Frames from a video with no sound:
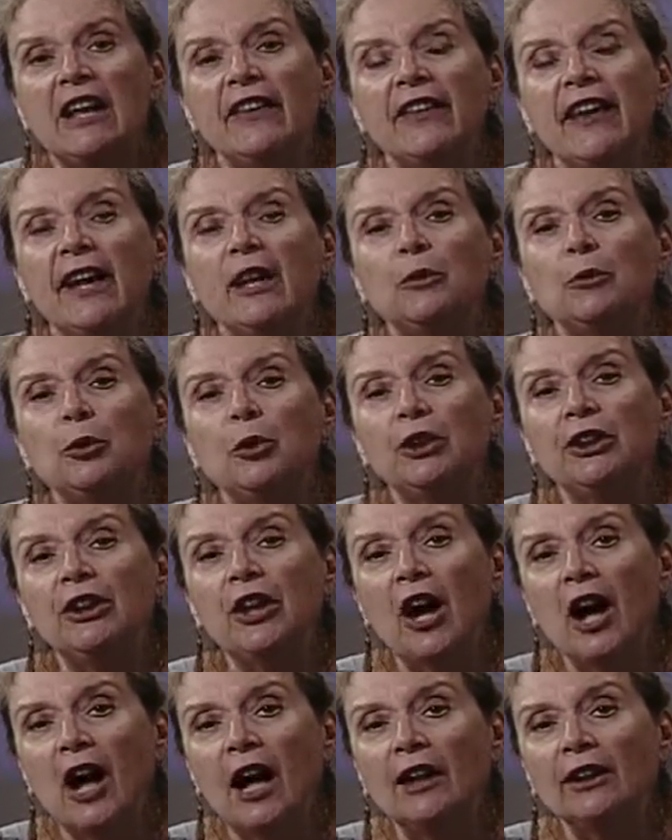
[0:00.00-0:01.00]
they would
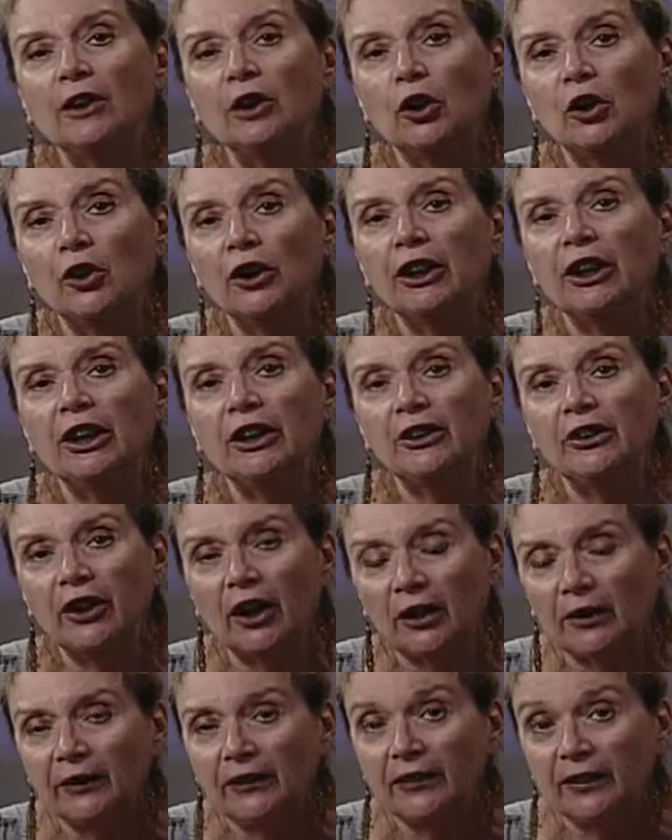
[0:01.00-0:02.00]
not look
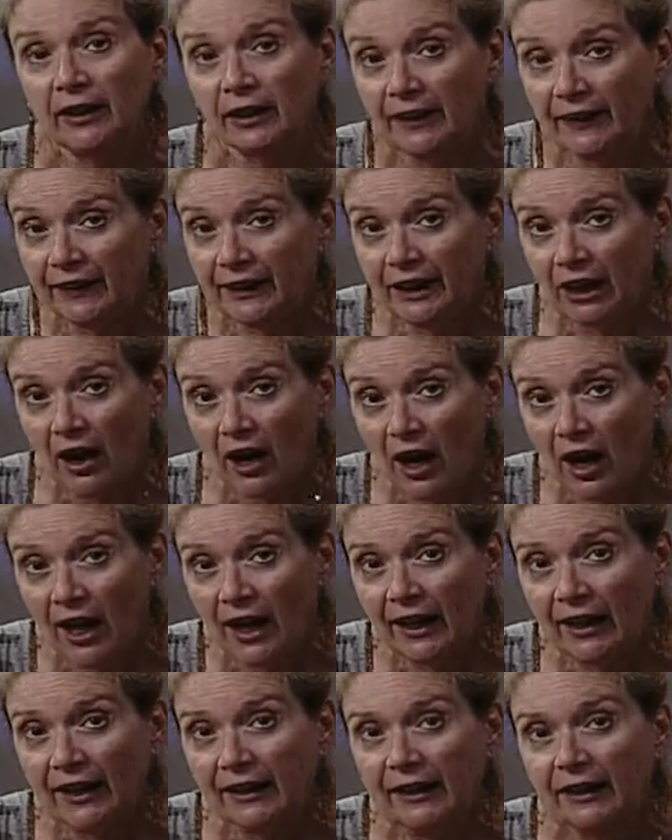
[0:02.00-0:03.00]
adults in the
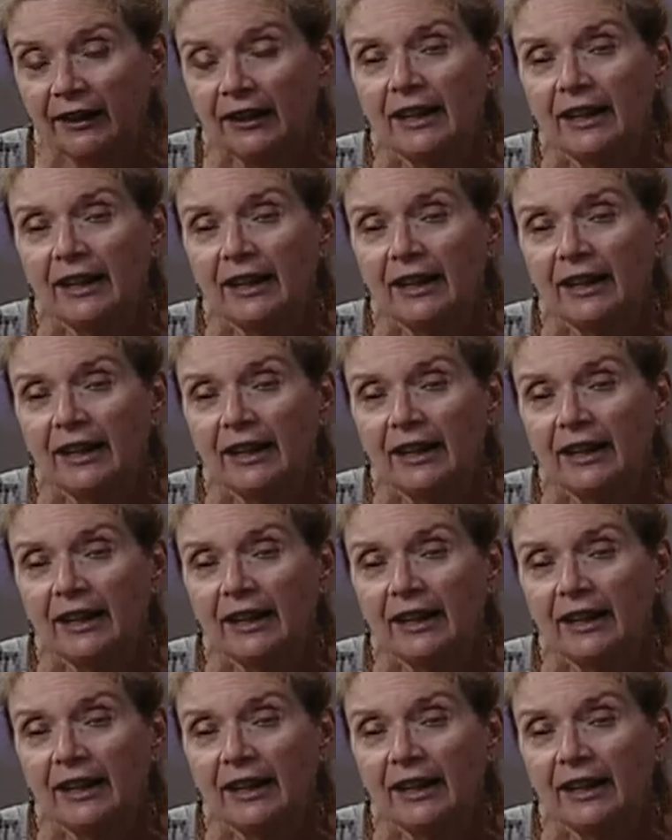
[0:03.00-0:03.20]
eye.